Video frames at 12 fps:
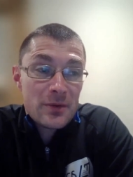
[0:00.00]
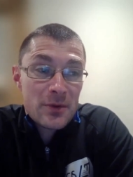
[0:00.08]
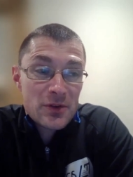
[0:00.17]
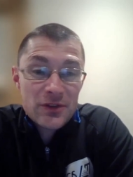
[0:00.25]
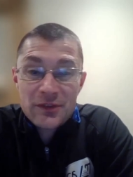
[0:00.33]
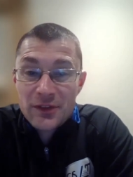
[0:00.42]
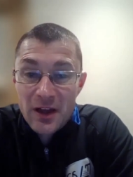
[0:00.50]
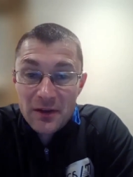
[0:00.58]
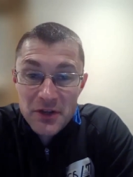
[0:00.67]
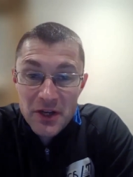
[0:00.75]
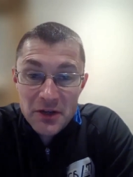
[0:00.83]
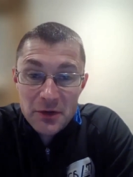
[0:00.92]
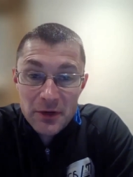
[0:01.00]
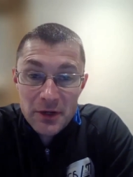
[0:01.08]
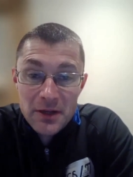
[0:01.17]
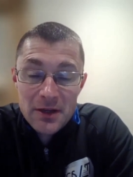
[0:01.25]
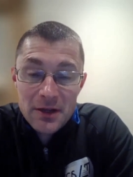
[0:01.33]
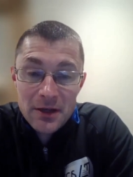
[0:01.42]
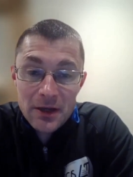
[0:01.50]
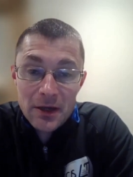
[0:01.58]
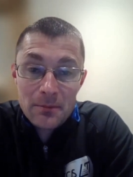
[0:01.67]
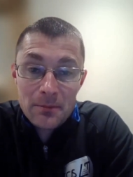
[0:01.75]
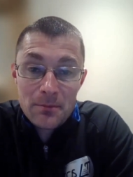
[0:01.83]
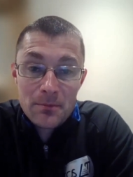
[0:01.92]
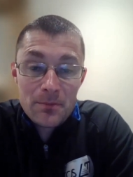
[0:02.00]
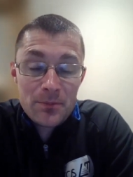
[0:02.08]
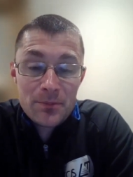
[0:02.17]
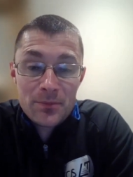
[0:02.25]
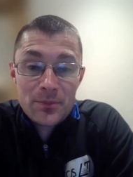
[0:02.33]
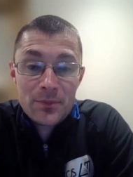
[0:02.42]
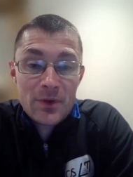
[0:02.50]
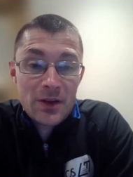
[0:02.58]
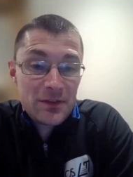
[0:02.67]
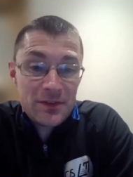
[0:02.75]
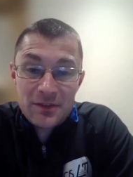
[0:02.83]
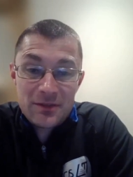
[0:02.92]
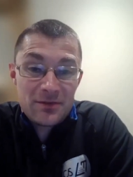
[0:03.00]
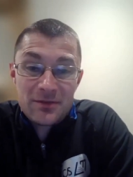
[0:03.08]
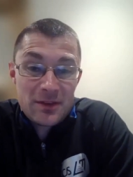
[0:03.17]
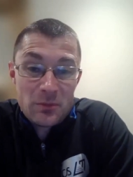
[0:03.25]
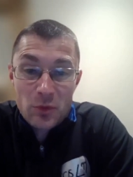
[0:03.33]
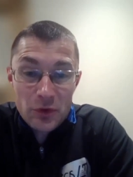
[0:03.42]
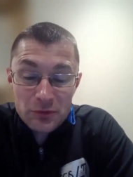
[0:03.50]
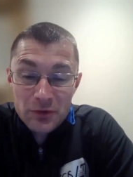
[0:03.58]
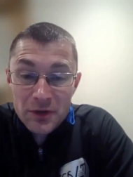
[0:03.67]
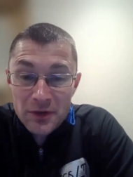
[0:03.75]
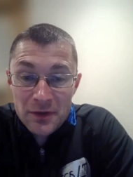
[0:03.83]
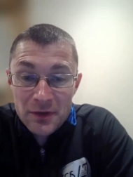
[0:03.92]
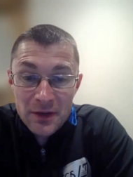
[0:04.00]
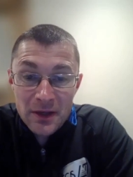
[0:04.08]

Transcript: pretty much the start of January, um, I didn't want to run.